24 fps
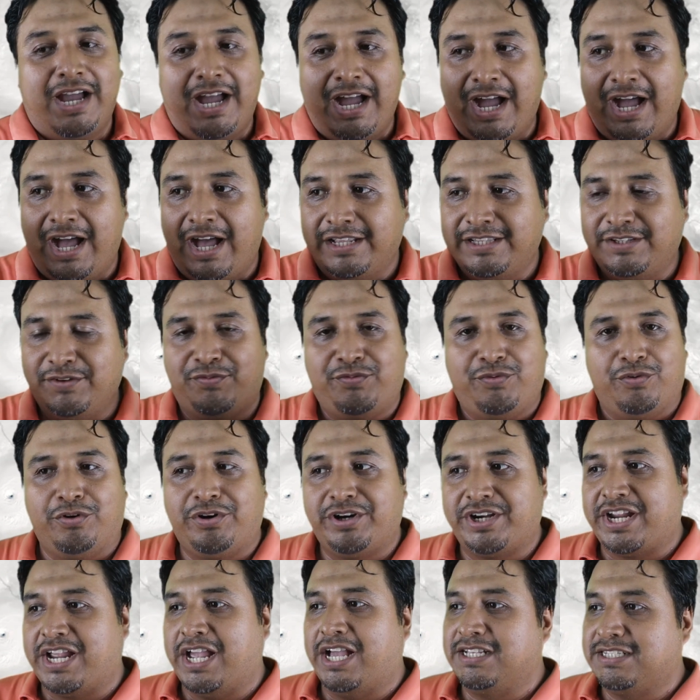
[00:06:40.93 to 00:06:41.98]
uh, the
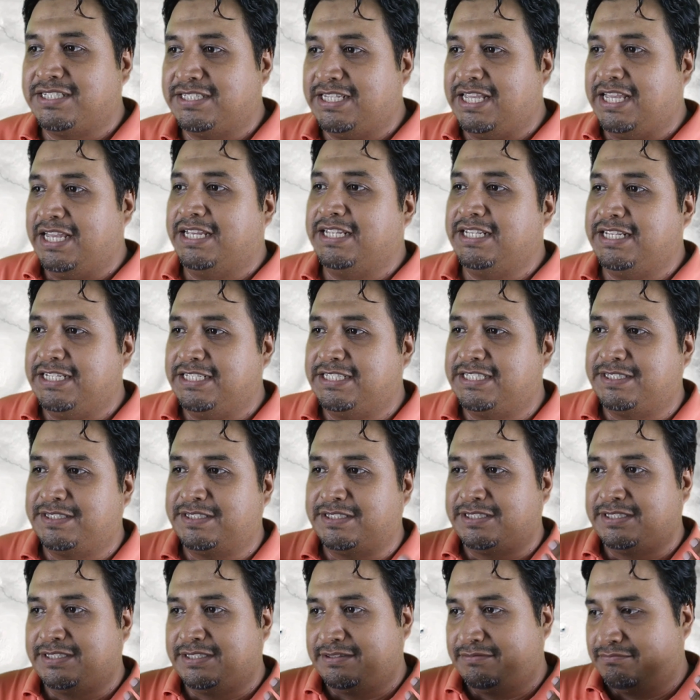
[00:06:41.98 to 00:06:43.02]
forecast say
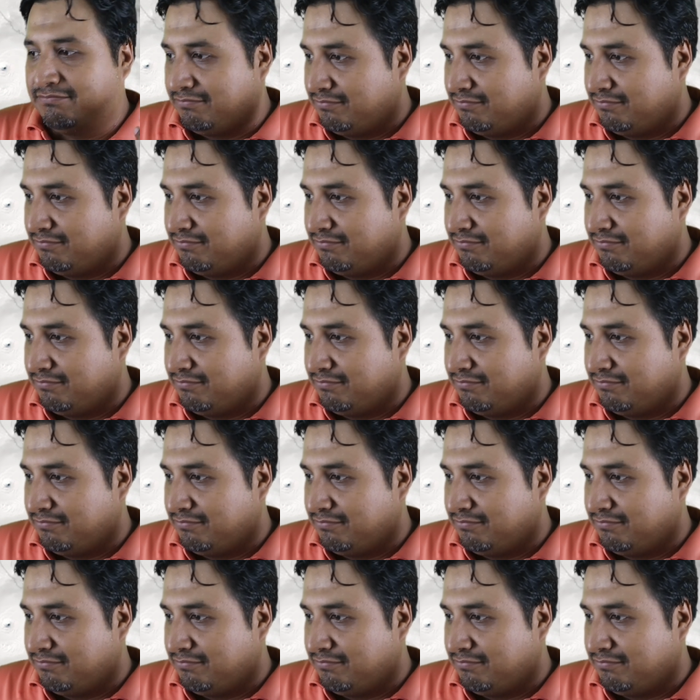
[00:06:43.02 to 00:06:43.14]
it's,